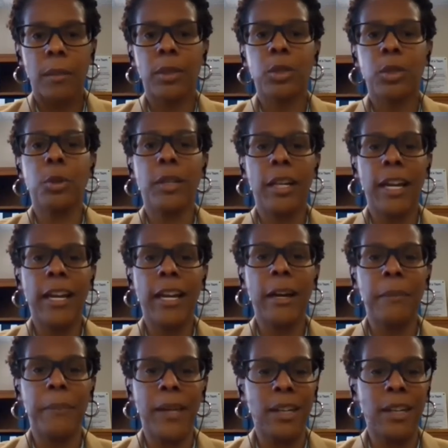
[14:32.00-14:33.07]
But you didn't
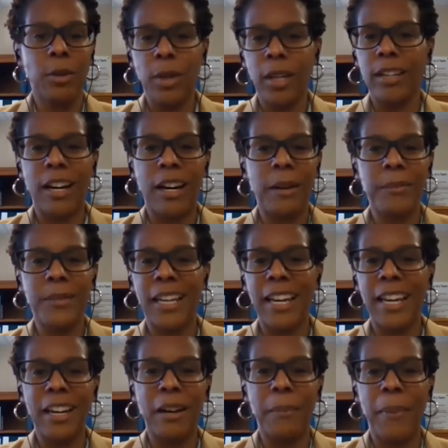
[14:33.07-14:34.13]
hear me, you didn't come to
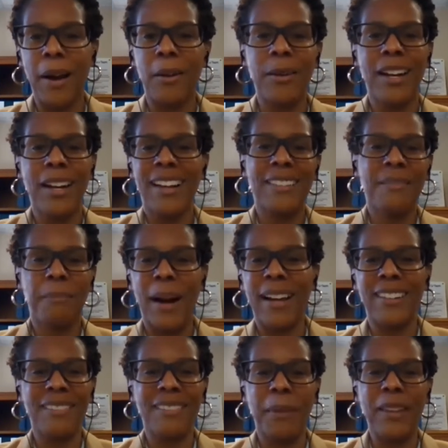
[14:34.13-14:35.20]
hear about
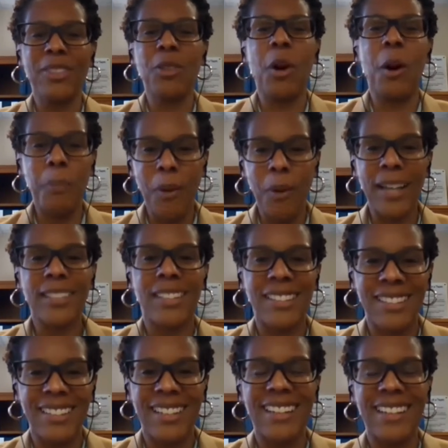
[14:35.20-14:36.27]
my thought
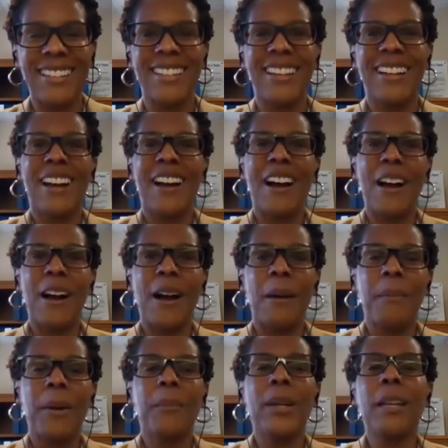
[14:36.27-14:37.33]
processes,
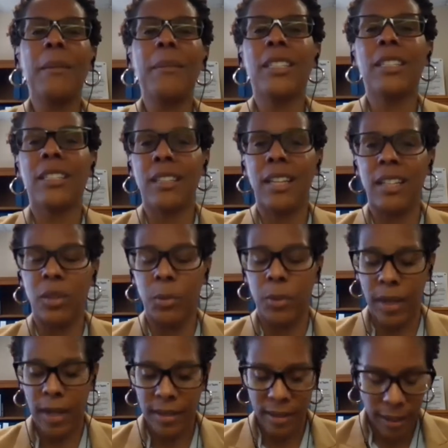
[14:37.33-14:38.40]
but let me just tell you
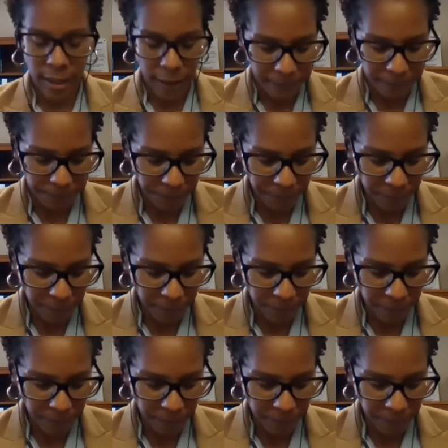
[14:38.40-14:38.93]
what I did.